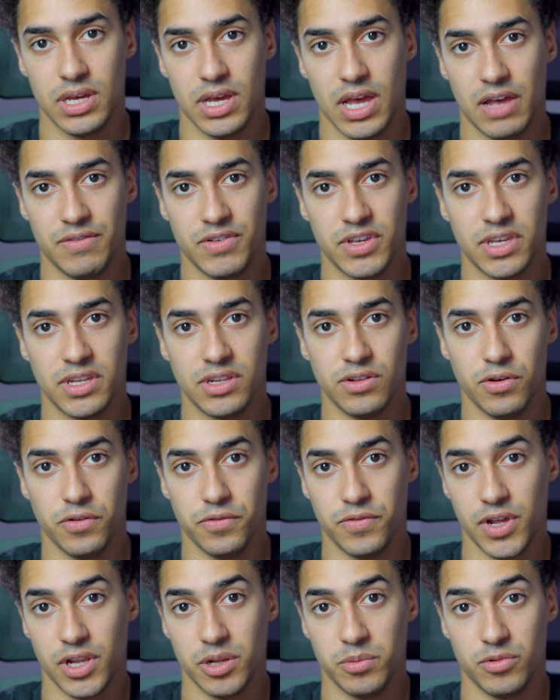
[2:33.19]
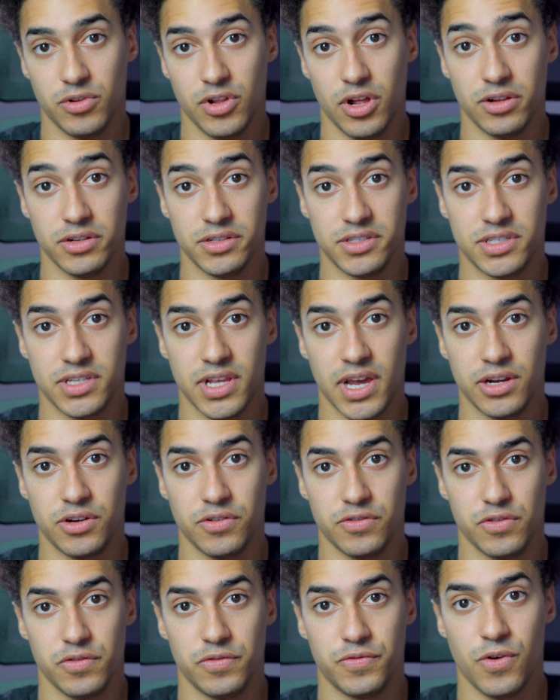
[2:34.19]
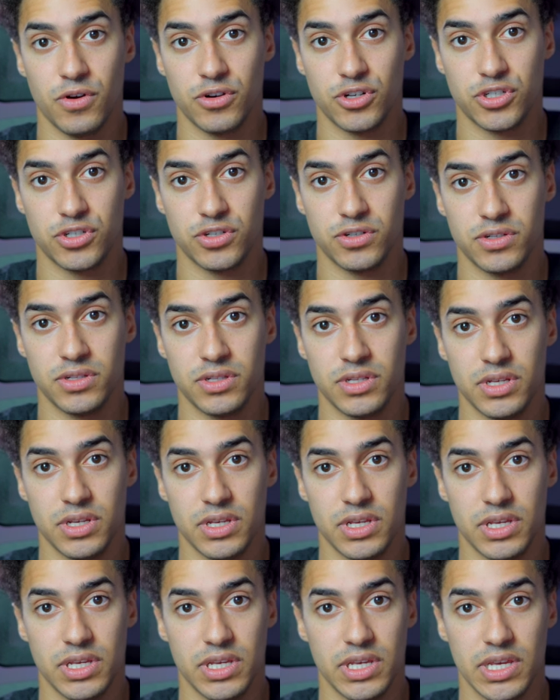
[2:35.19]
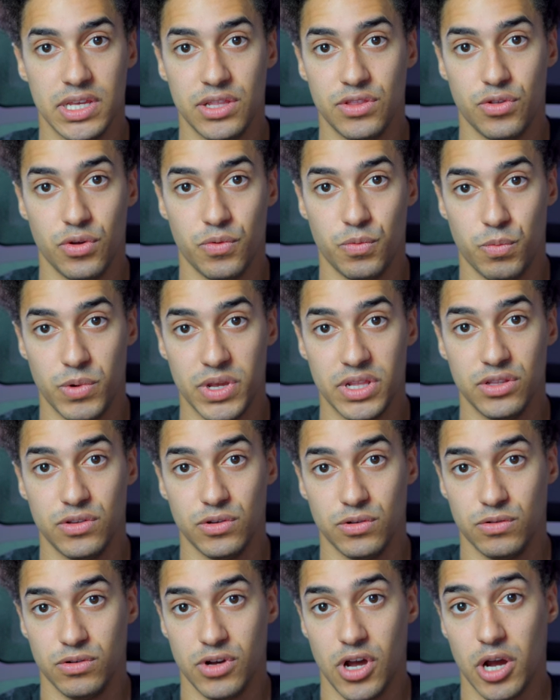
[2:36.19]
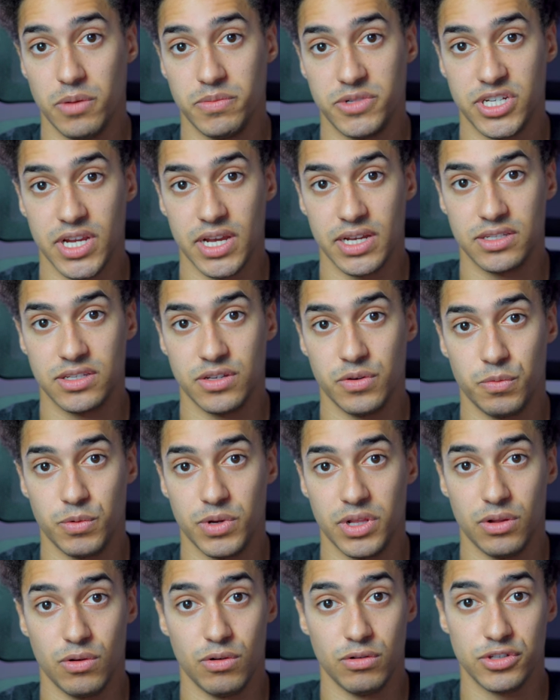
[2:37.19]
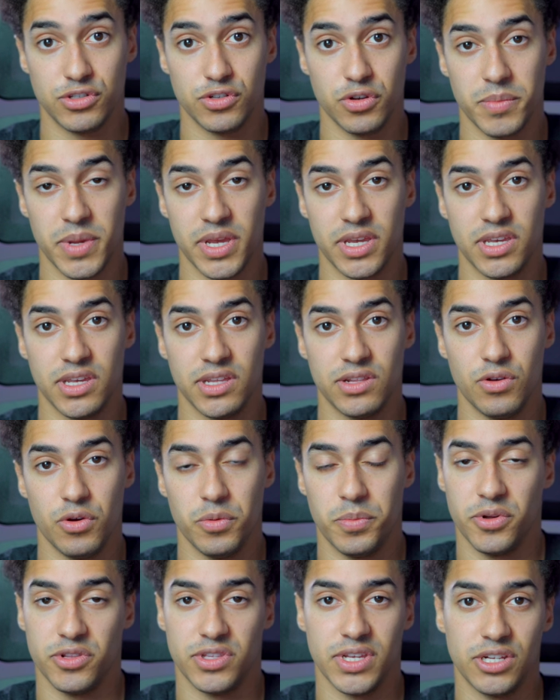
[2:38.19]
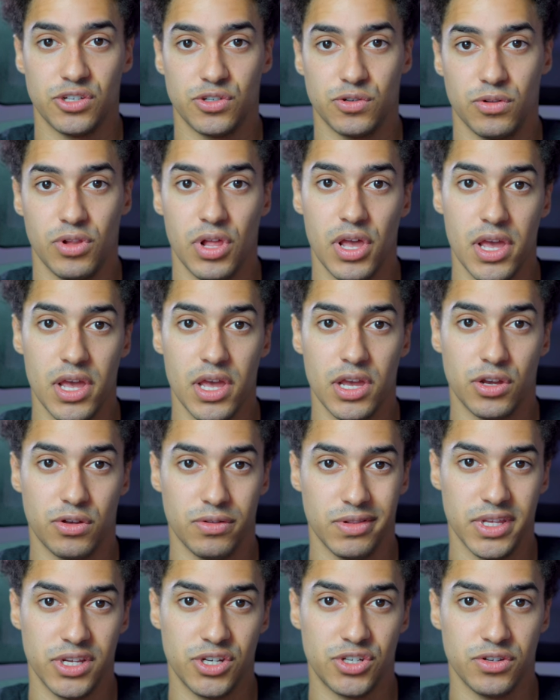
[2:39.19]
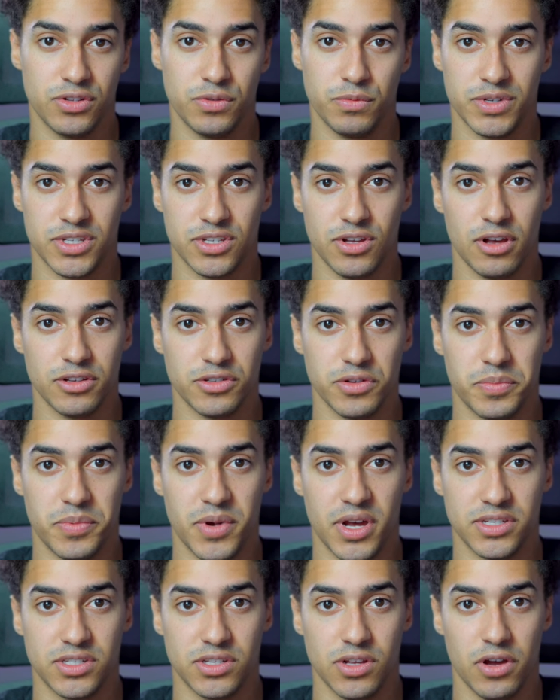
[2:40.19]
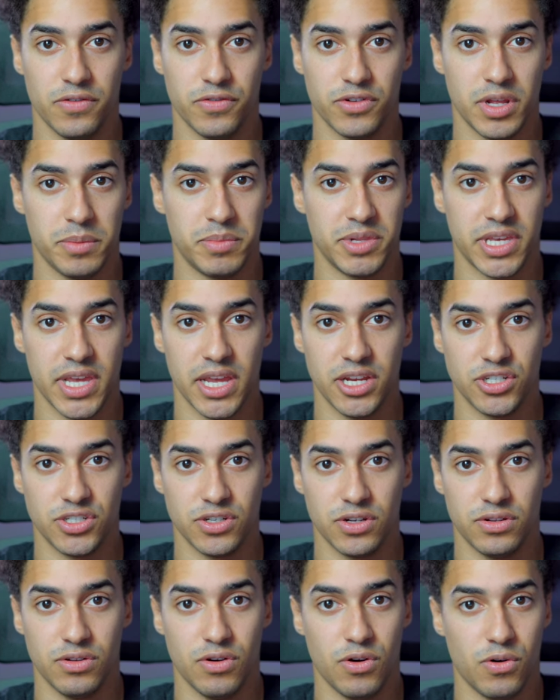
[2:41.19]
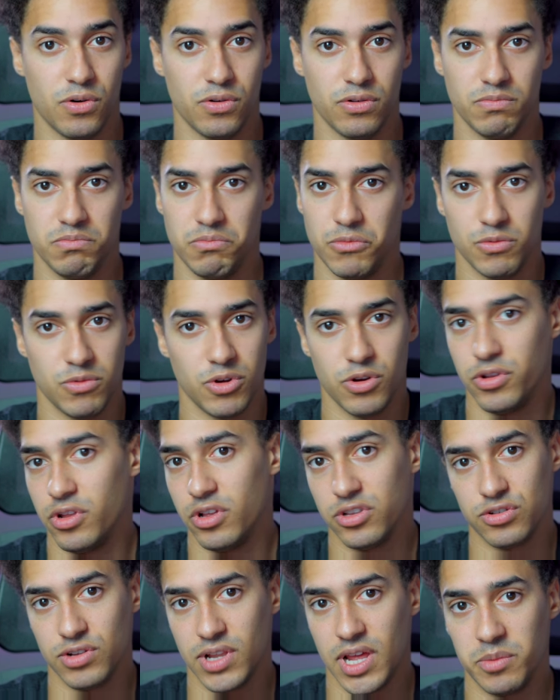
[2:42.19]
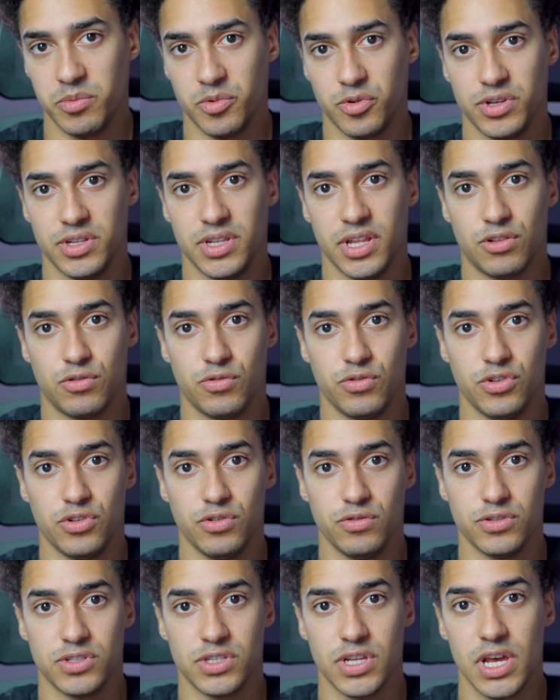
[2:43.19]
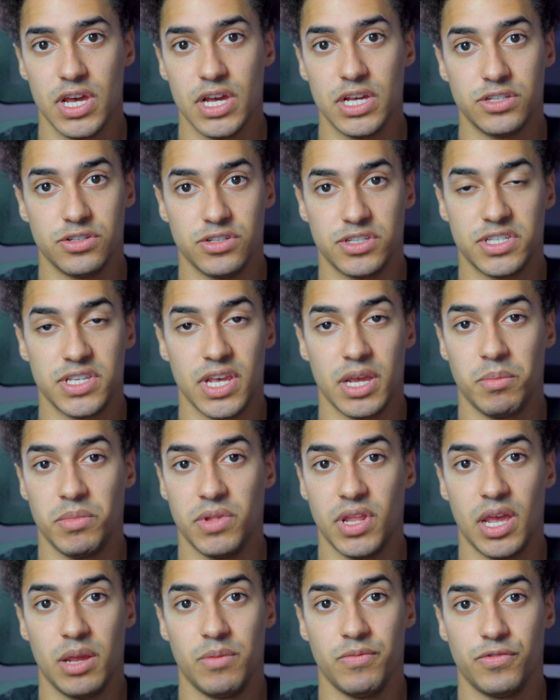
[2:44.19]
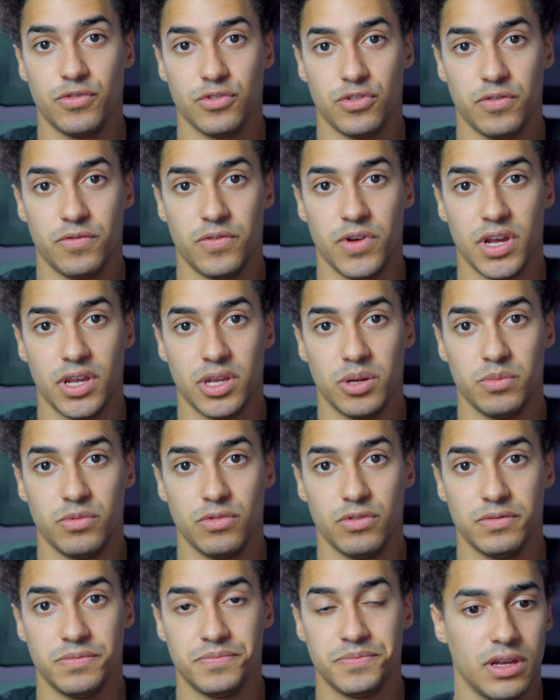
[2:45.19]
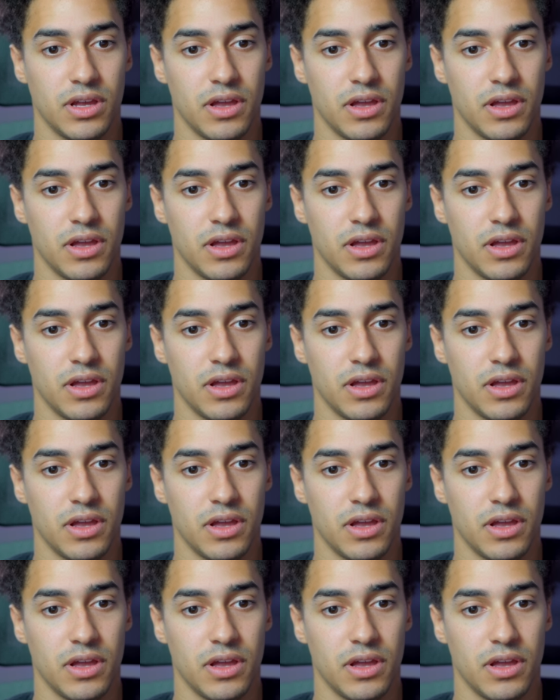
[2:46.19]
Having it available outside of the function in the window object will also make it a potential collision with other parts of an application or another library that could use the same name for the variable.